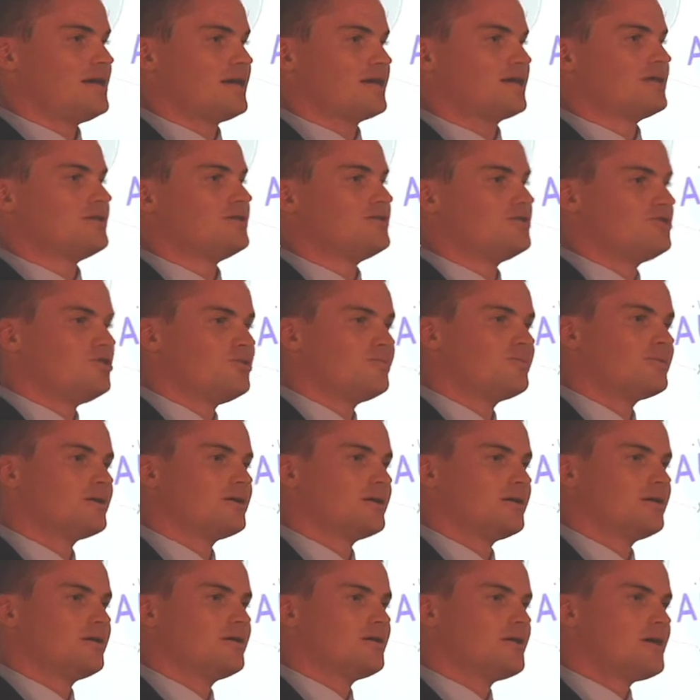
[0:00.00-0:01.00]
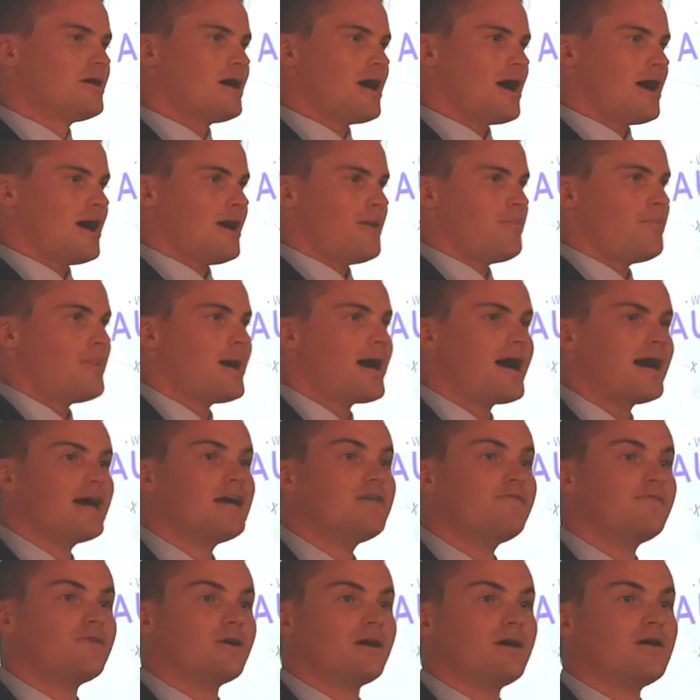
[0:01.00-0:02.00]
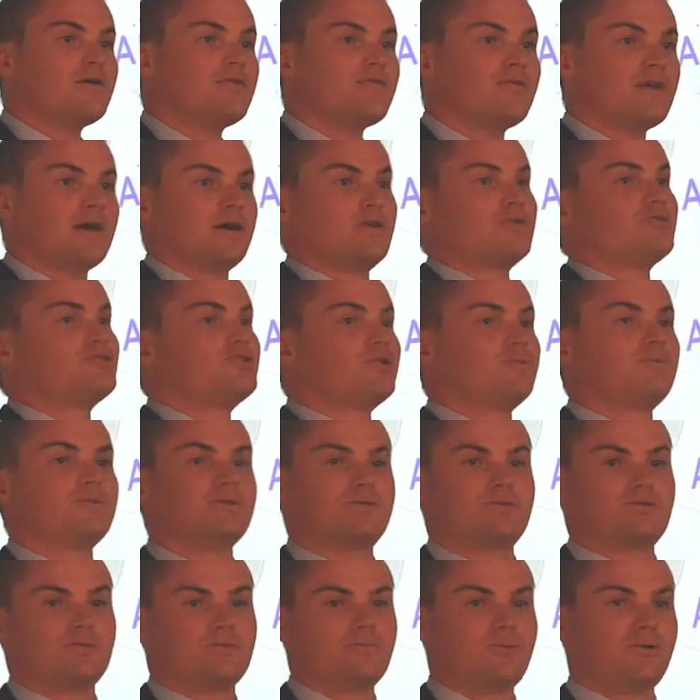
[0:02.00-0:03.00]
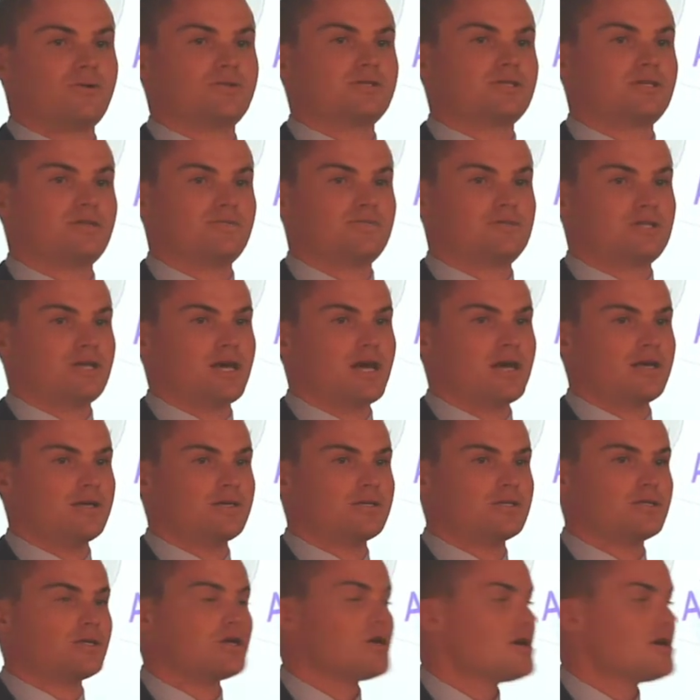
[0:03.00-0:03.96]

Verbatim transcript: a consumer um, behavior that contributes to a positive change.